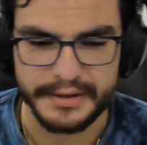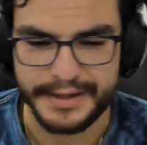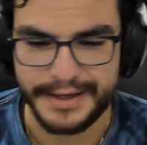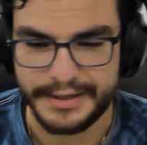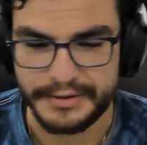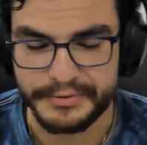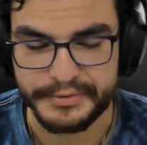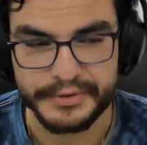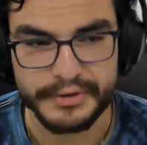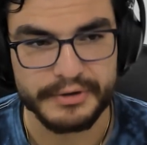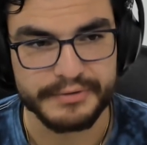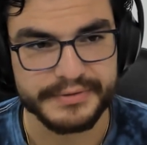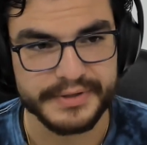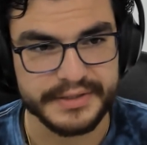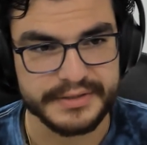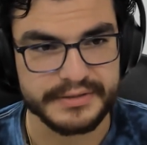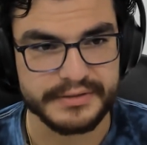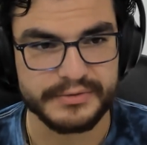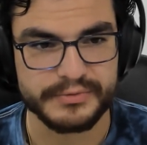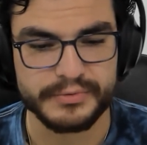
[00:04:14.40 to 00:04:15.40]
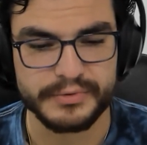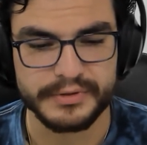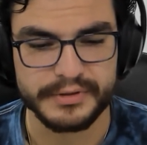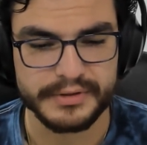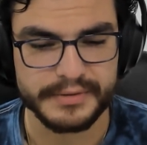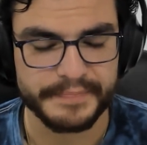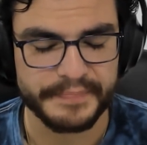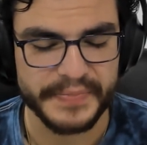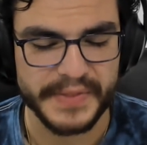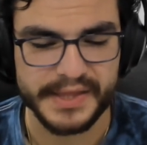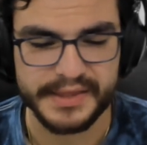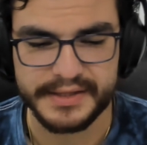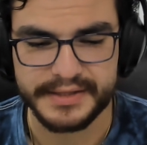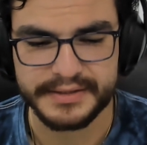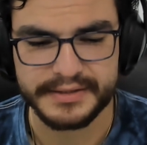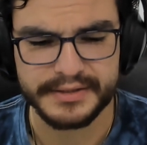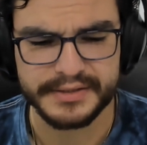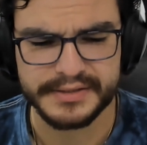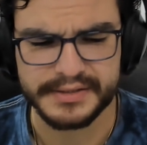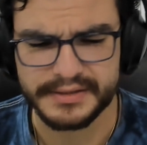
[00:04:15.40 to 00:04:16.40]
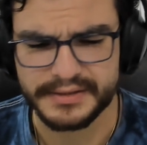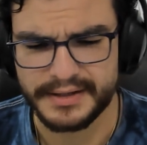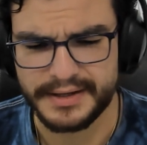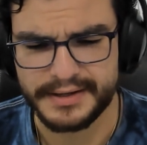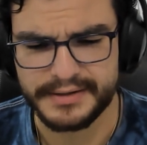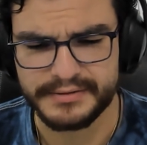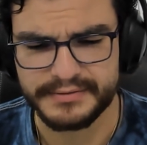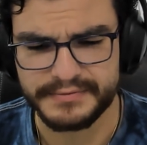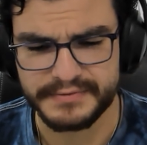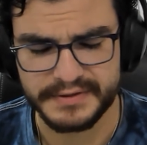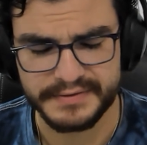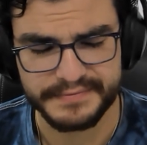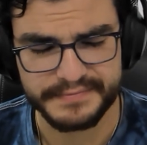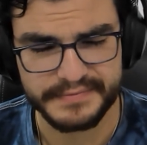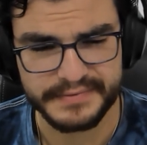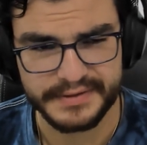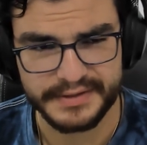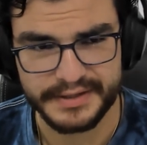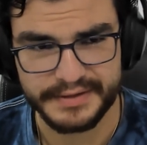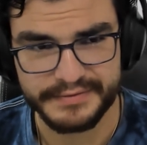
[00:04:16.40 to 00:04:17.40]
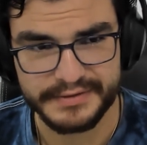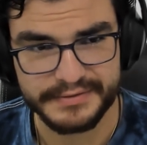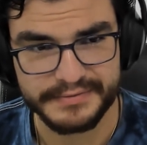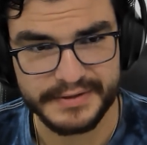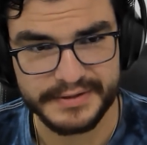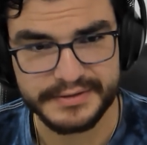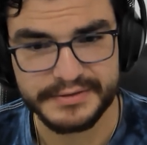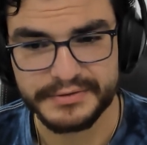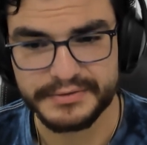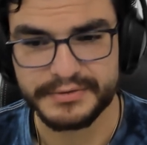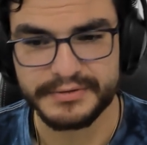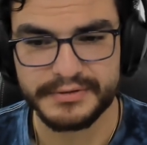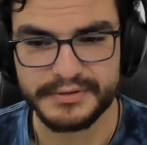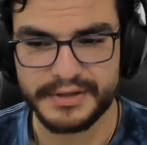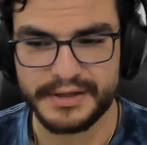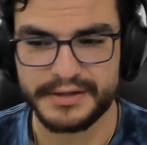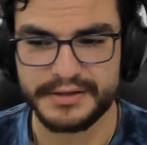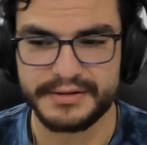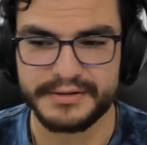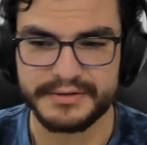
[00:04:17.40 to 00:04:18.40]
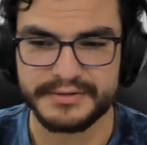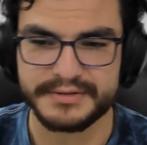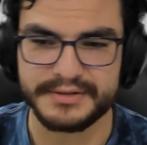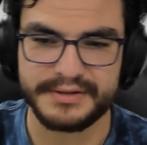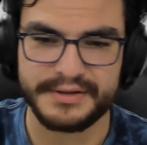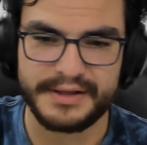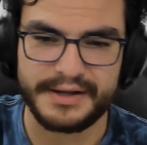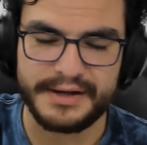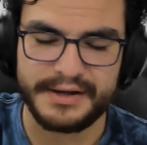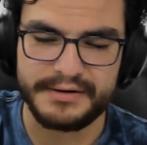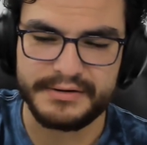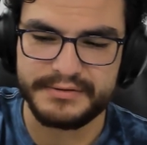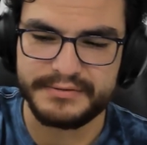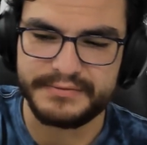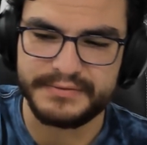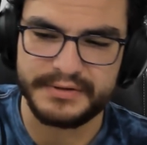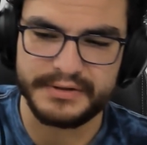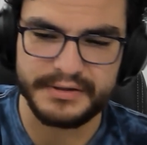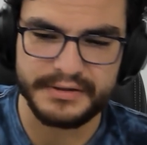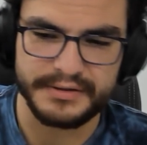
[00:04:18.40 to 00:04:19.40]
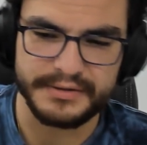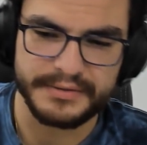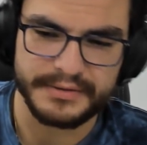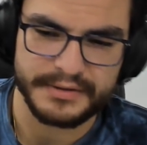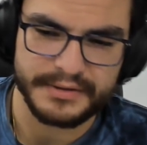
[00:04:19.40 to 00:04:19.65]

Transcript: I don't know if that's going to work. And then there's a lot of, even if I do that, there's a lot of,